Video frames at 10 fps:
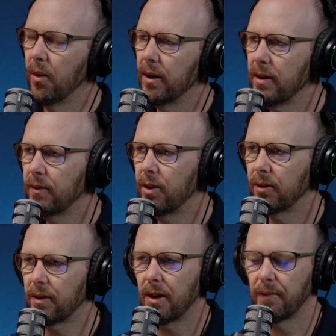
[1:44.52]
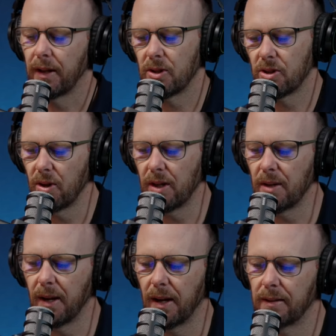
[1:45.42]
well, you're, you're kind of uncertain
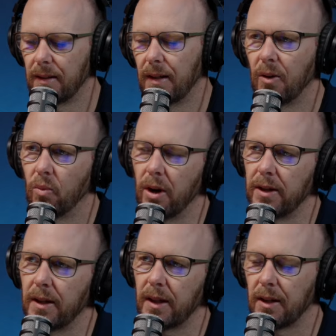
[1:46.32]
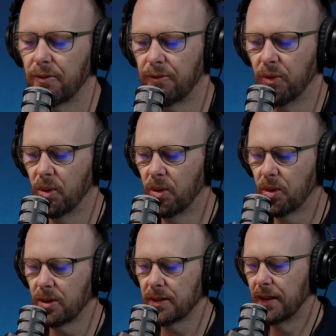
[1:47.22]
about what you can
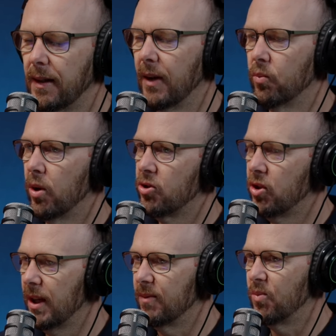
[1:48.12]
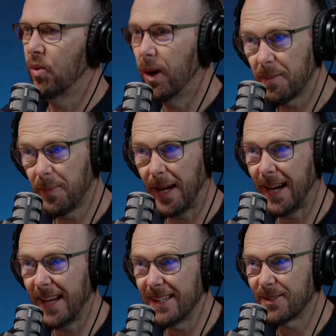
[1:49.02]
afford and what you even want to
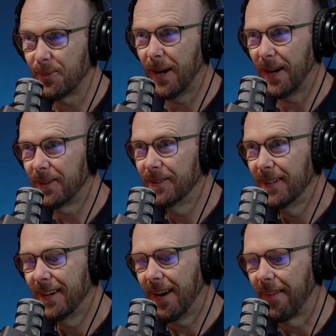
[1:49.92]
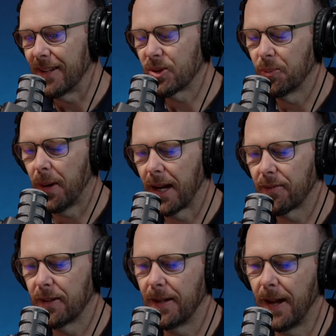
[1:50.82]
pay as well. Uh, that's all part
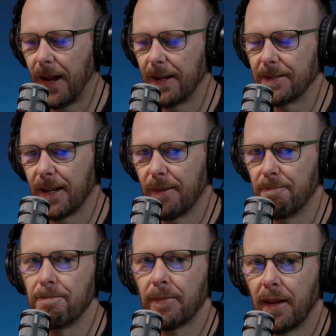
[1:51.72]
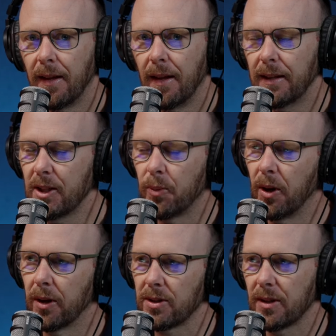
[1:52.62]
of it, and um, let's be
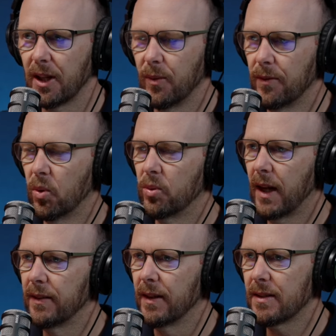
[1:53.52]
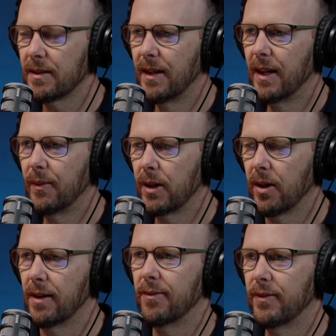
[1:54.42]
honest, I think we've all done this. We
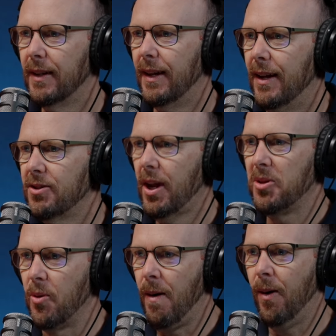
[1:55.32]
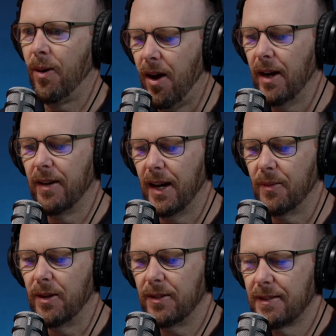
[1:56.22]
kind of take the moral high ground,
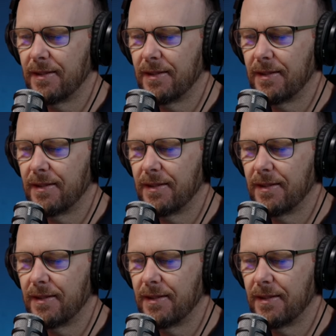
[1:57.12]
and we